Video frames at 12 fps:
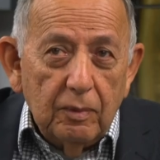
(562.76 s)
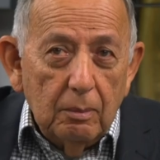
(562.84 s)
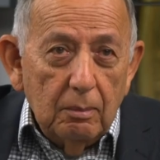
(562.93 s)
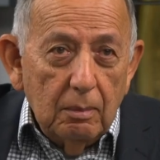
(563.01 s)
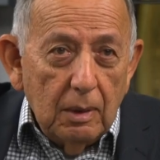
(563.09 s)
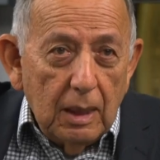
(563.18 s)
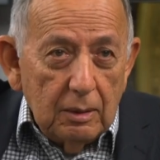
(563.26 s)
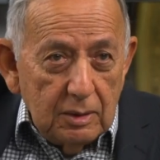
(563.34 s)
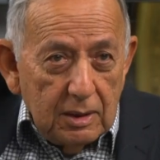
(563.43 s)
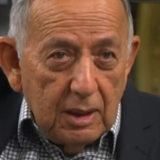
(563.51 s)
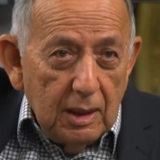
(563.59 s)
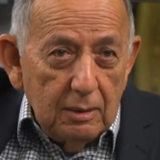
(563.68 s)
from
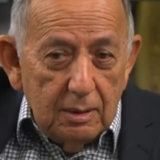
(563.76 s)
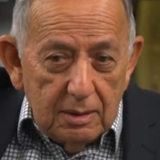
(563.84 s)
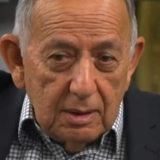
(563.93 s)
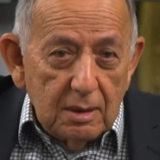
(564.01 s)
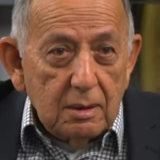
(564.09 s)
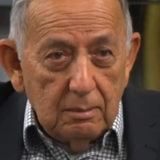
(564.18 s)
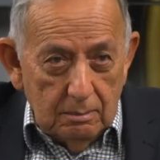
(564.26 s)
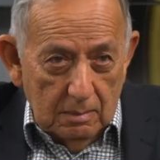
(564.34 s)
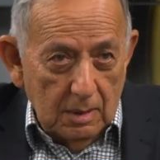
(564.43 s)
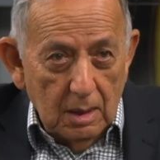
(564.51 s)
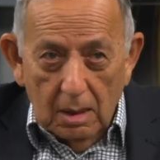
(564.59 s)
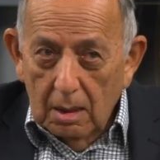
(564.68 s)
outside the system.
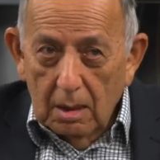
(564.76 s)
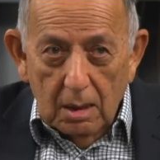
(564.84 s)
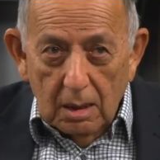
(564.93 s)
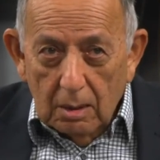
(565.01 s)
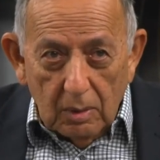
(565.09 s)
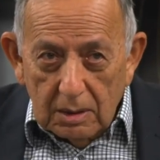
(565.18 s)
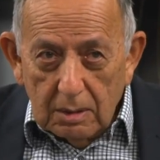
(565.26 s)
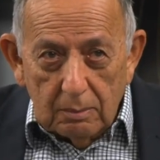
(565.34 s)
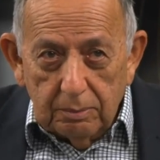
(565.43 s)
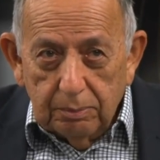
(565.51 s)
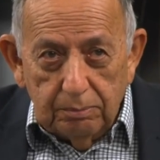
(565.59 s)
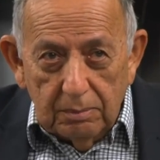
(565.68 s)
It
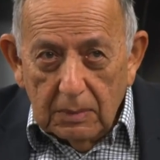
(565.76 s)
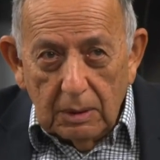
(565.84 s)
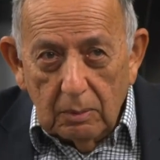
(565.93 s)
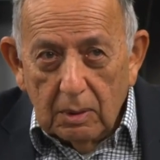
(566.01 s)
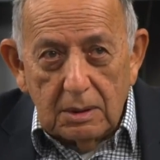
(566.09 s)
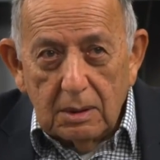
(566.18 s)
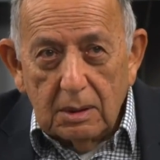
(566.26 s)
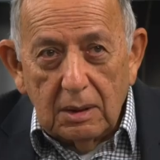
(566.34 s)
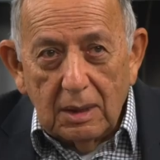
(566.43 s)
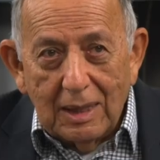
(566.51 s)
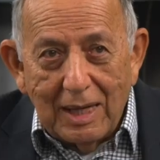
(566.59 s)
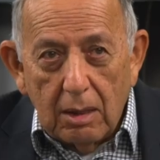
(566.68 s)
wasn't, it
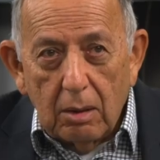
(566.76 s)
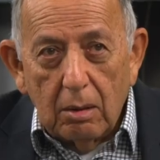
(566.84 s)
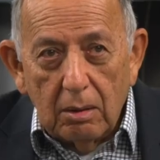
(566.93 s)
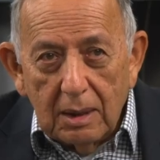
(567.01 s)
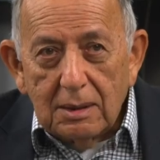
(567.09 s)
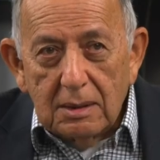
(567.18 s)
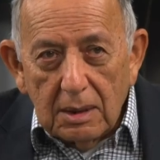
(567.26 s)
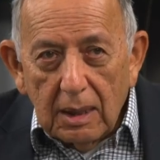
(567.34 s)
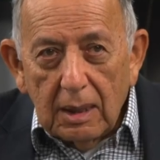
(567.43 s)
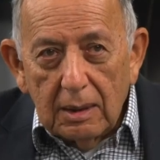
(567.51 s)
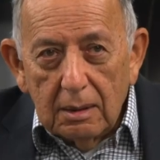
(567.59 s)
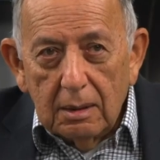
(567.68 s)
wasn't an error
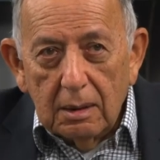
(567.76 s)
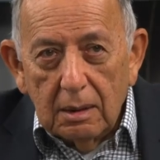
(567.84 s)
inside